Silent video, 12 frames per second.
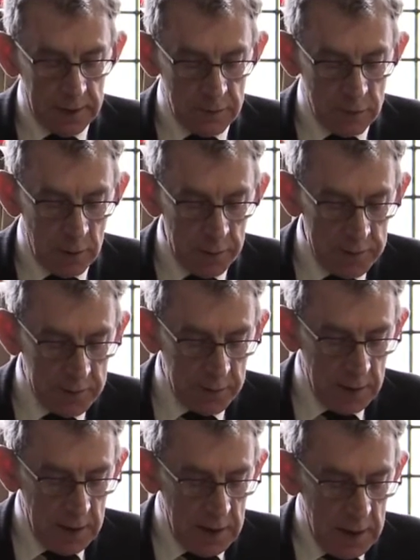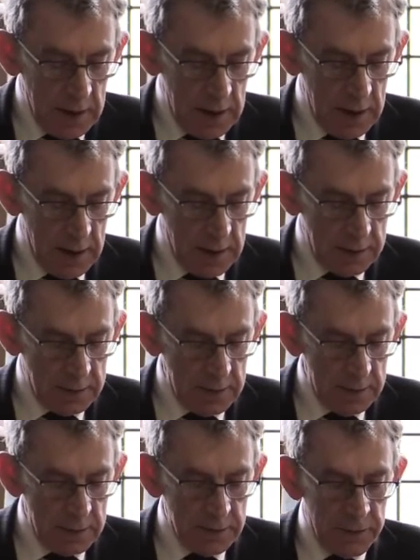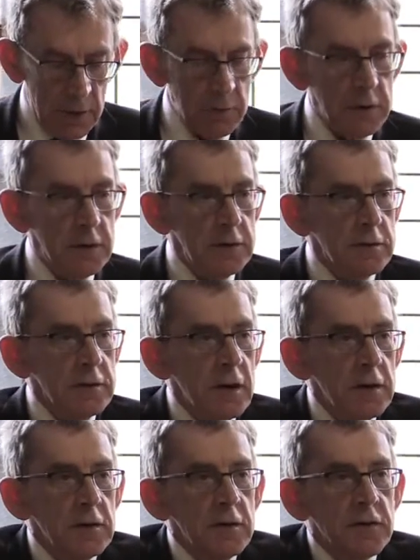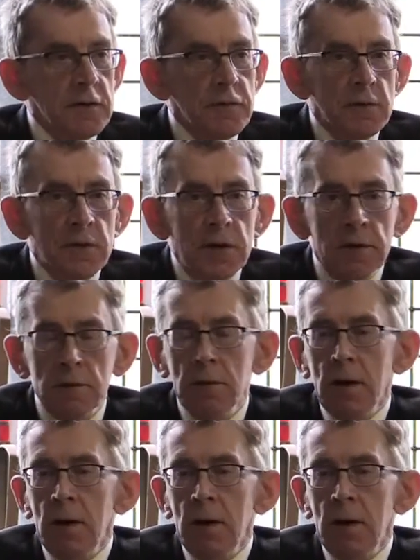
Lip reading: troubles. And then the following year, 1917,